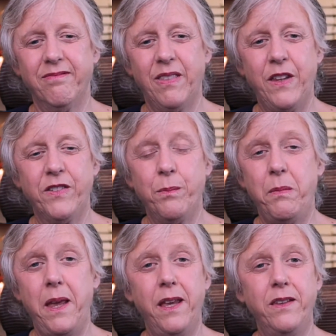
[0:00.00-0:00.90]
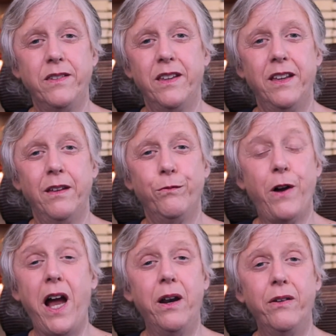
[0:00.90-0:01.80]
this amazing
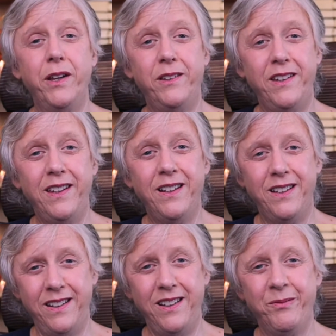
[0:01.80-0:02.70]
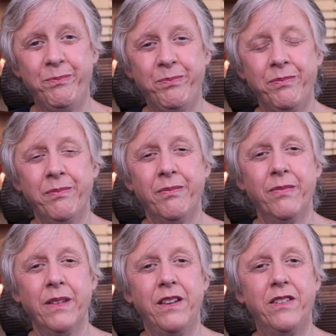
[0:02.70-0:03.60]
fiery deity.
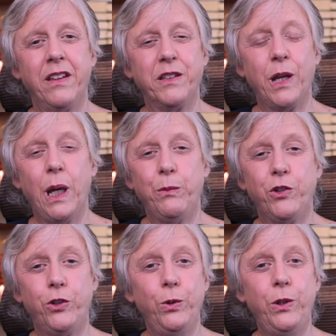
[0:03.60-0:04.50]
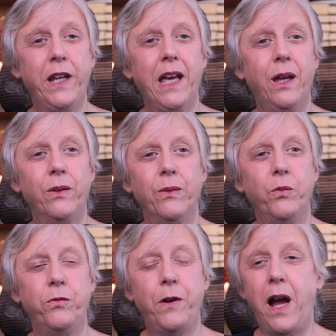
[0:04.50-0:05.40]
It's at times shooting out
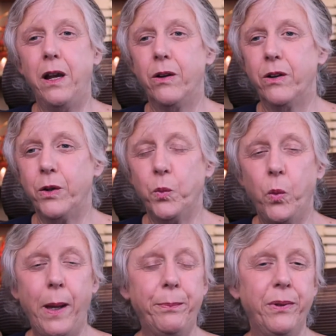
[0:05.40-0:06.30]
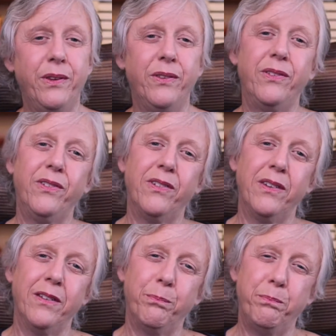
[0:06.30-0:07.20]
fire and weapons
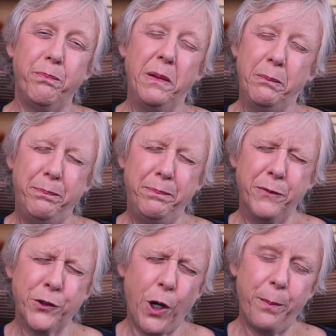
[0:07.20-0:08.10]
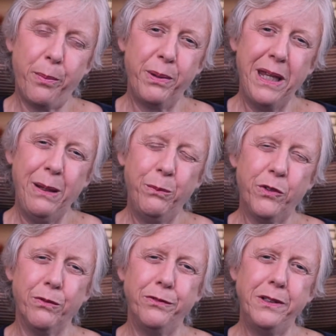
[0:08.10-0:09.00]
and sharp
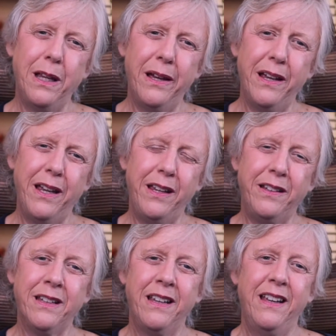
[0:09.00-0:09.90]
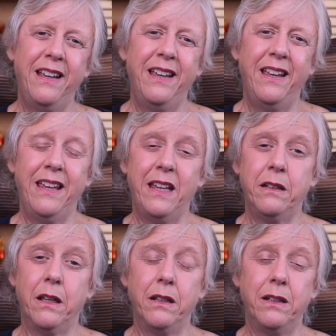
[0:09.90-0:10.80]
beams of light, and